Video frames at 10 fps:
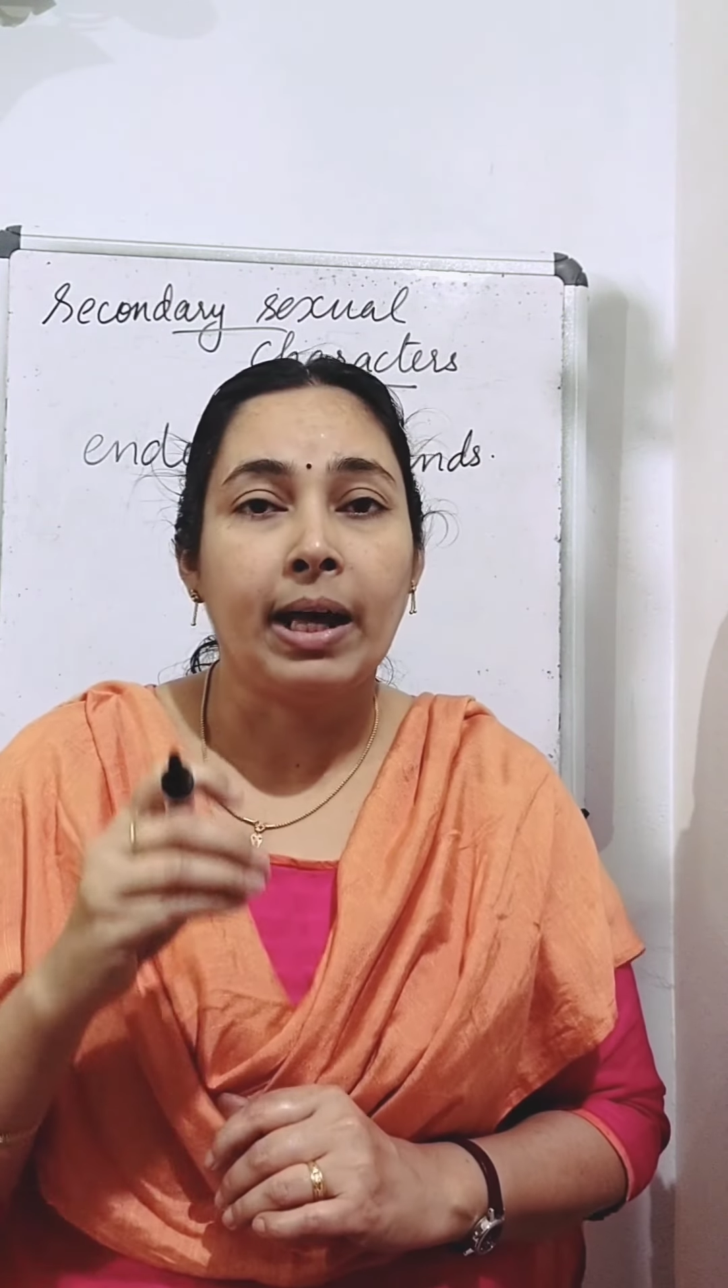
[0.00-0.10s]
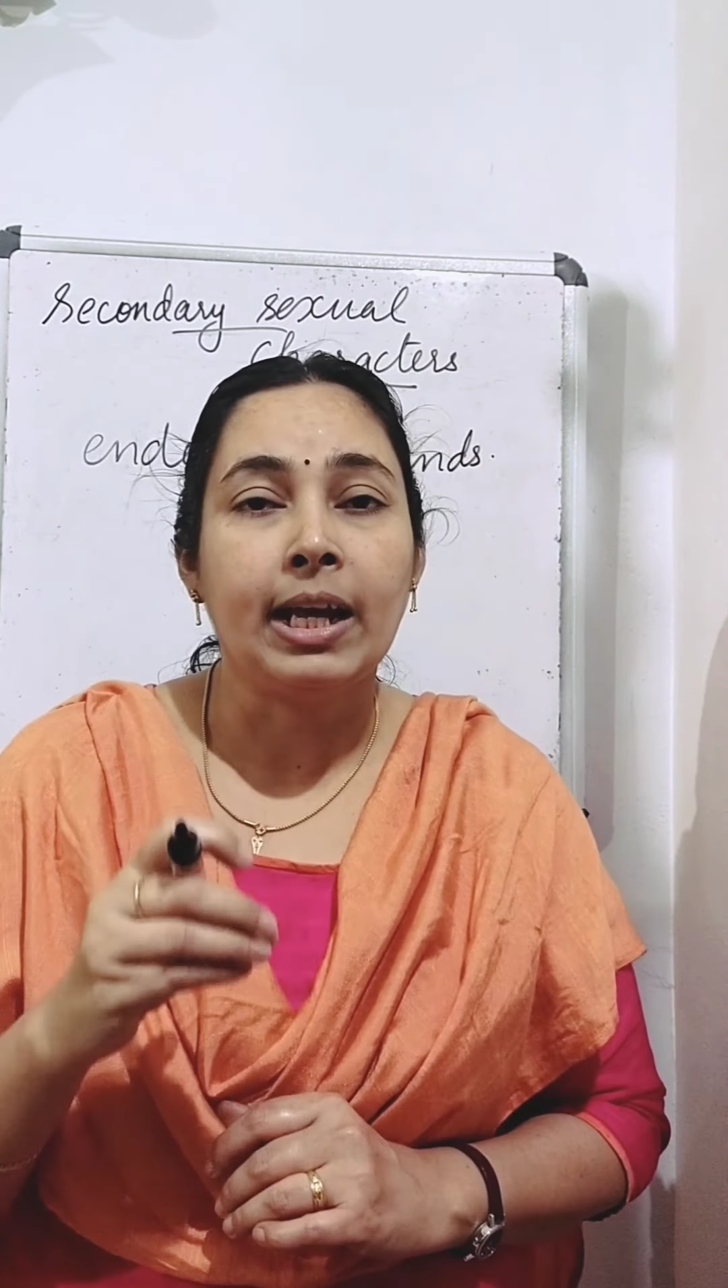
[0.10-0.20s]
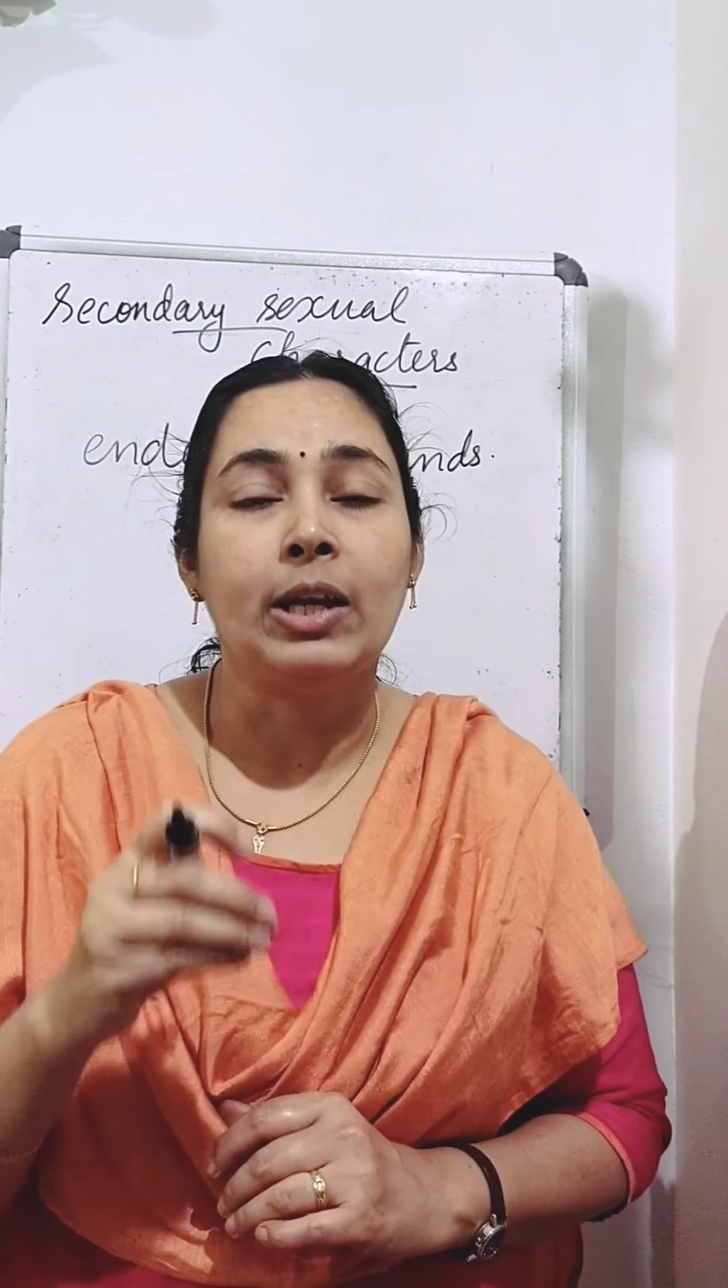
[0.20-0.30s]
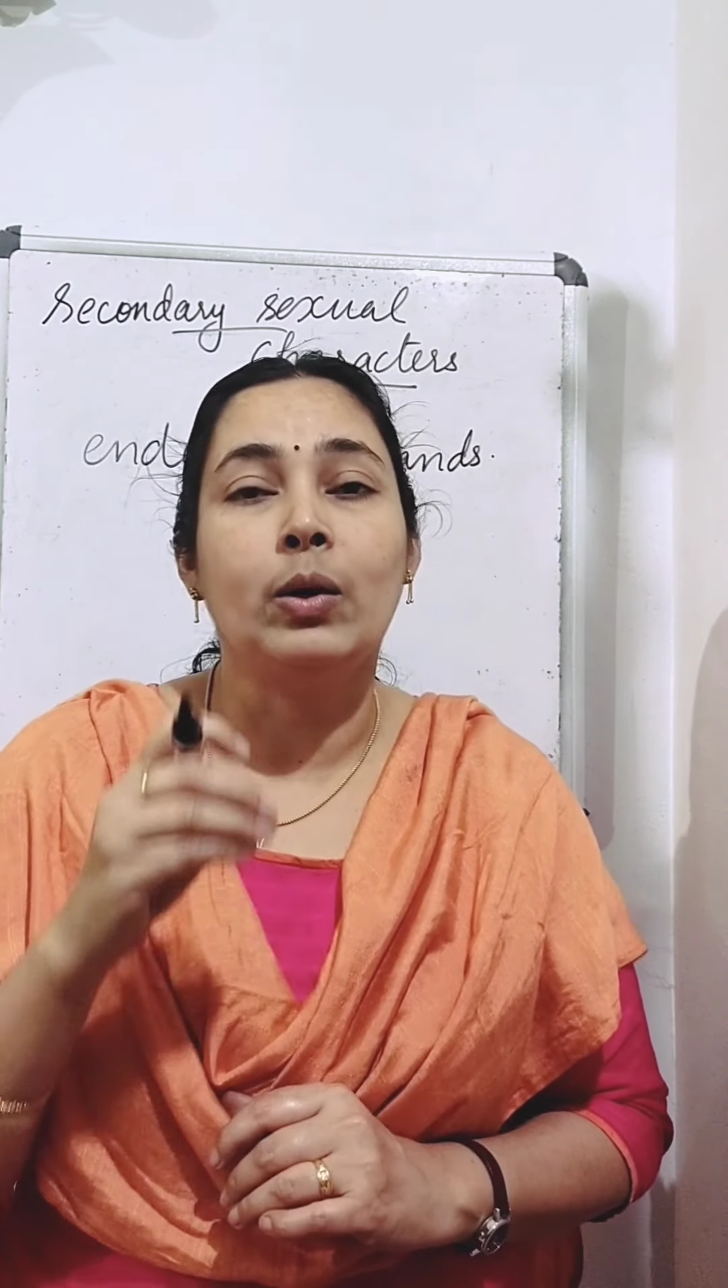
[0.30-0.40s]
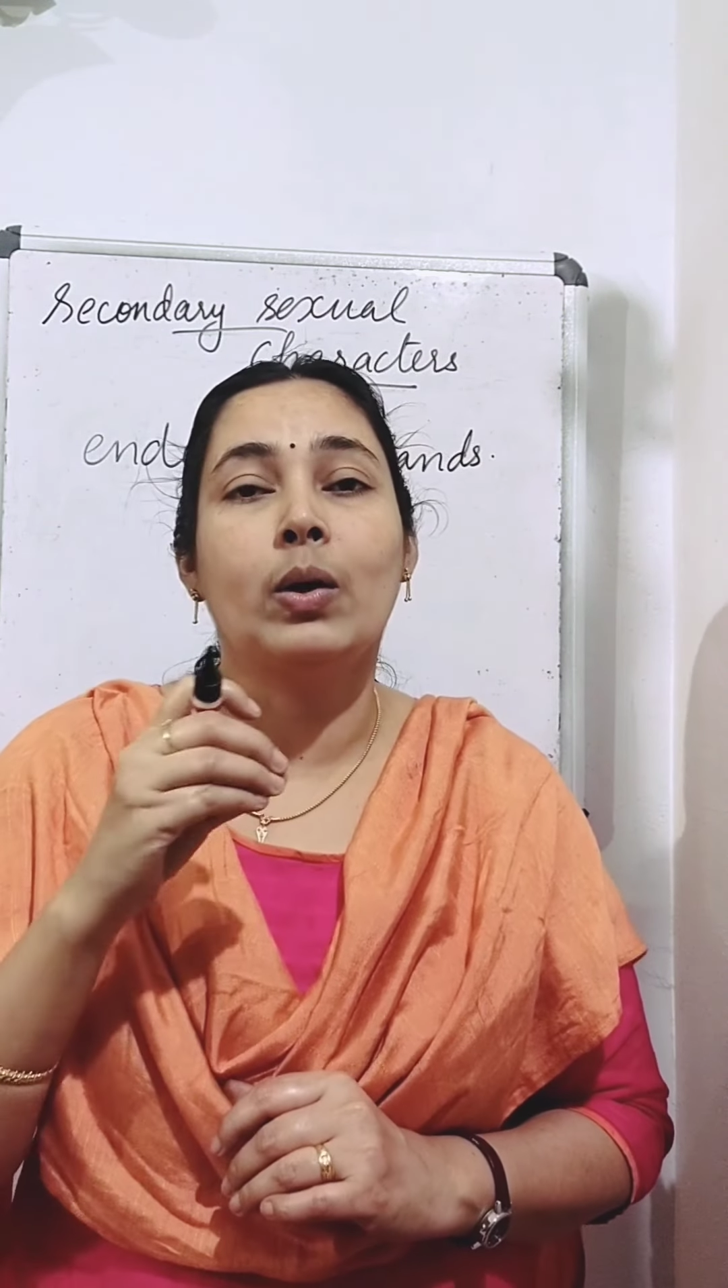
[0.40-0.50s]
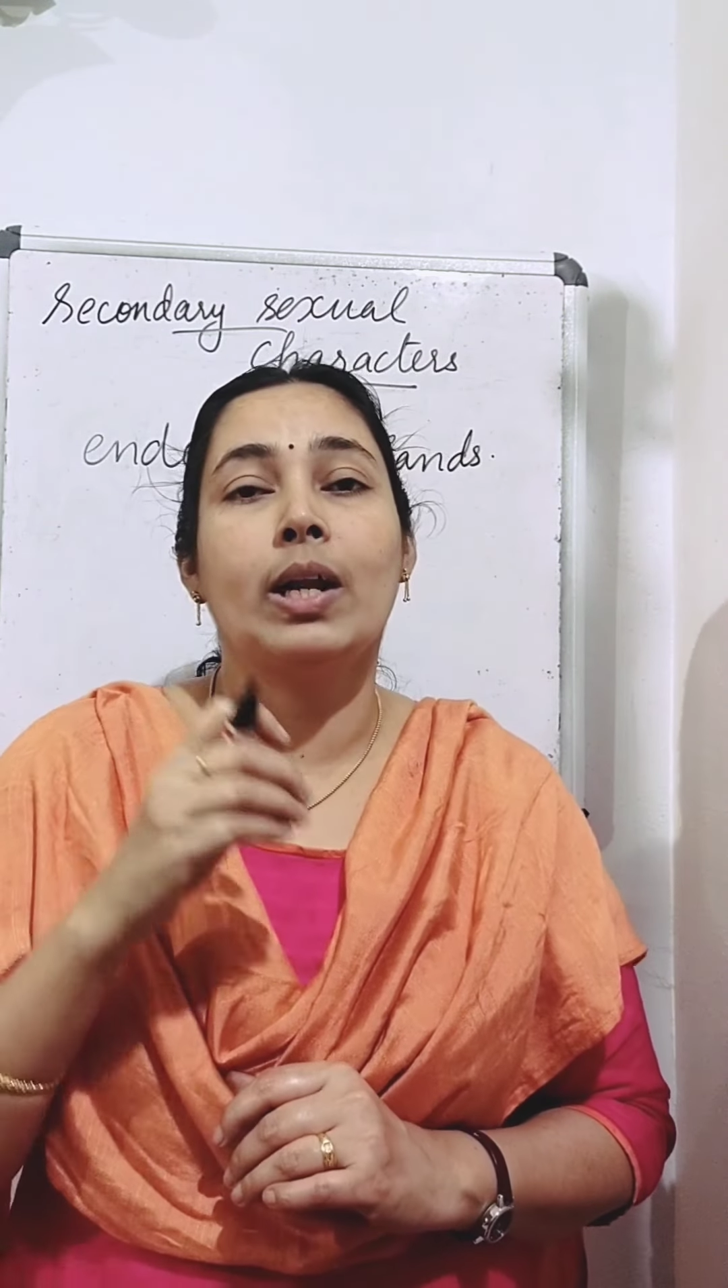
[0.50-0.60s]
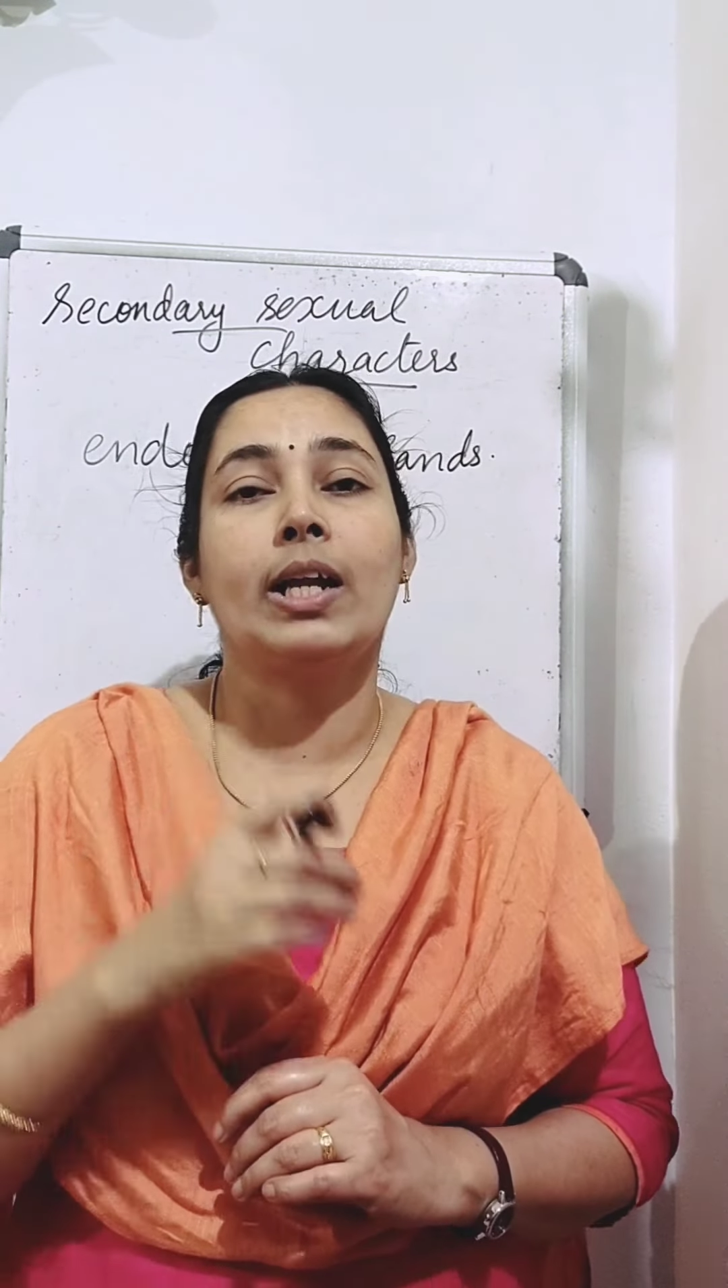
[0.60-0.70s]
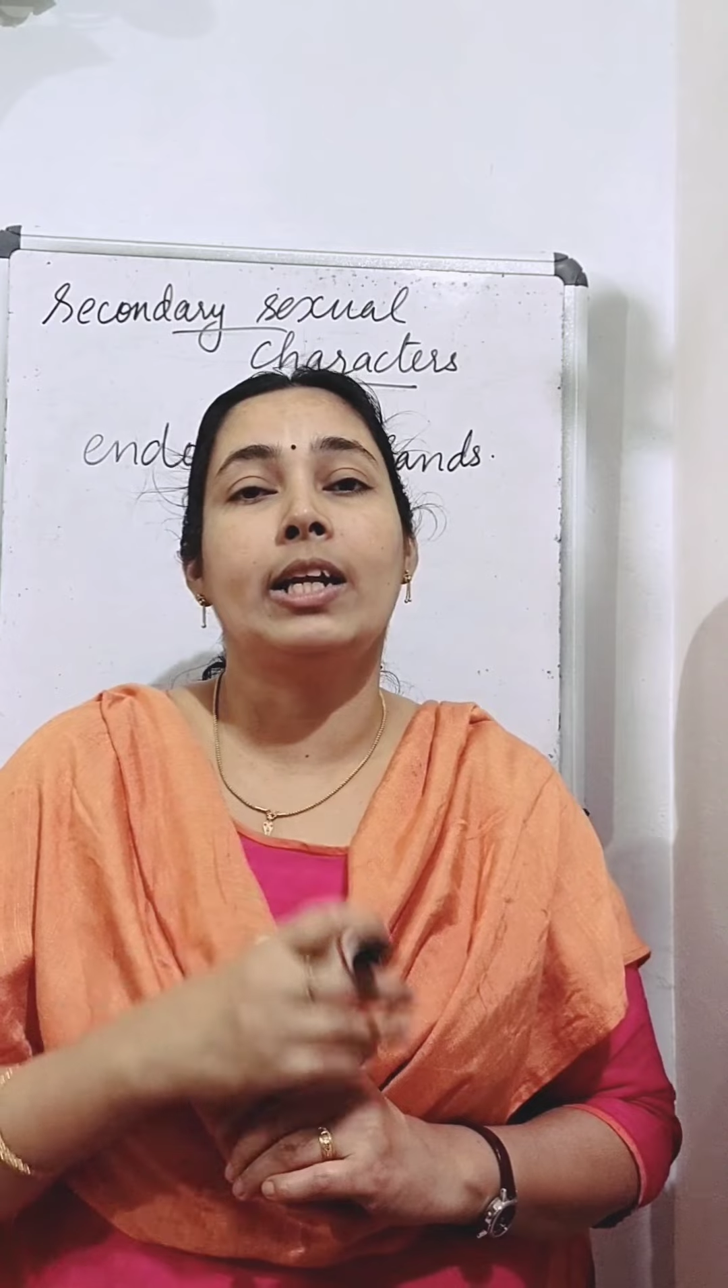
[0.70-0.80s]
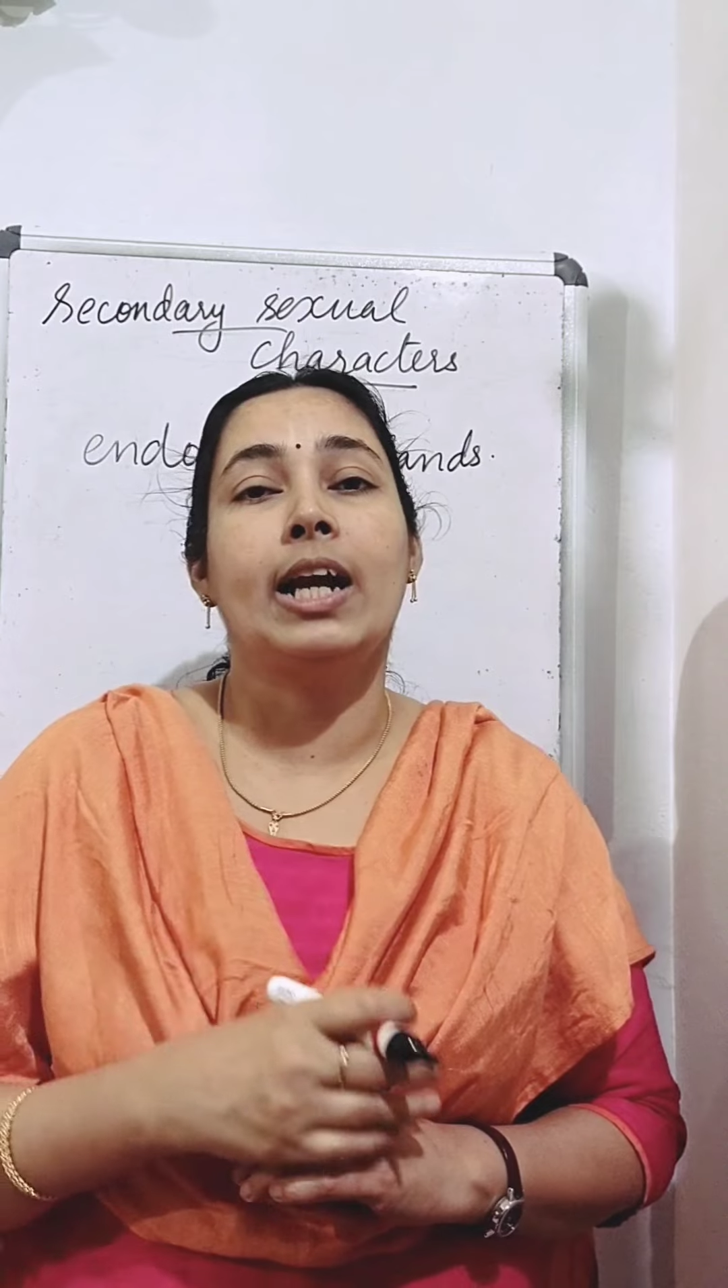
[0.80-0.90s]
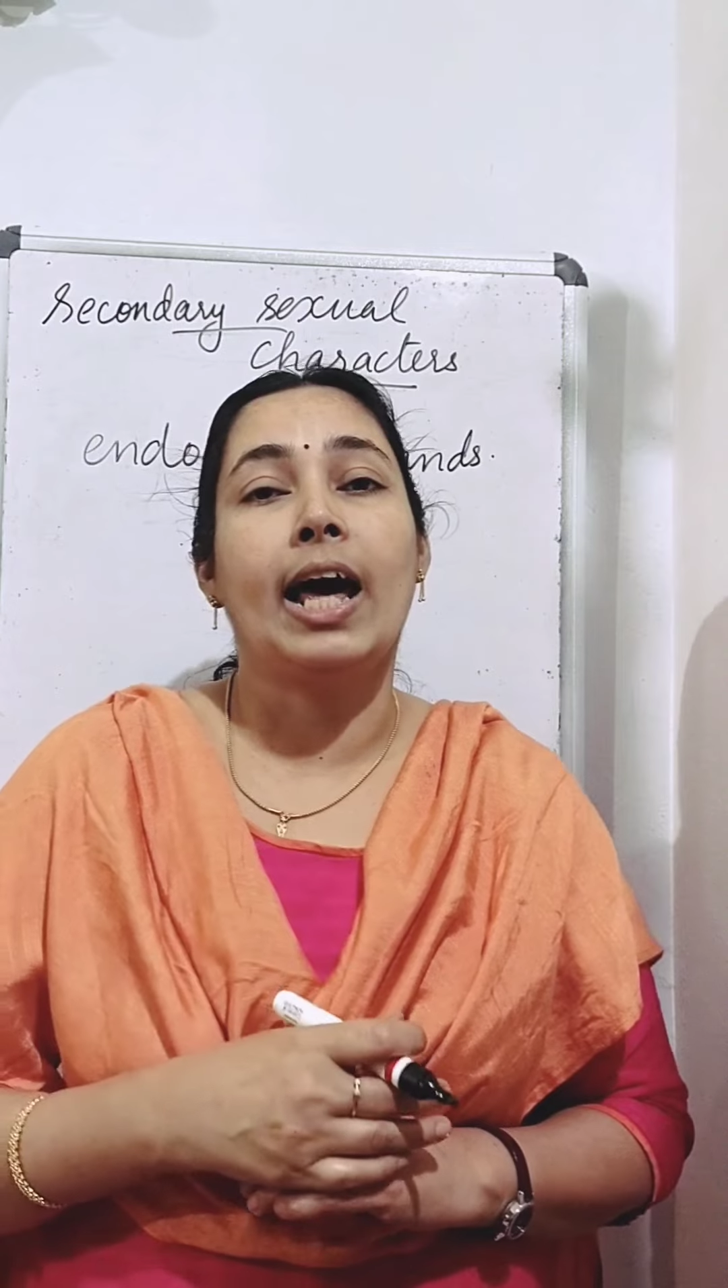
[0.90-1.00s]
an endocrine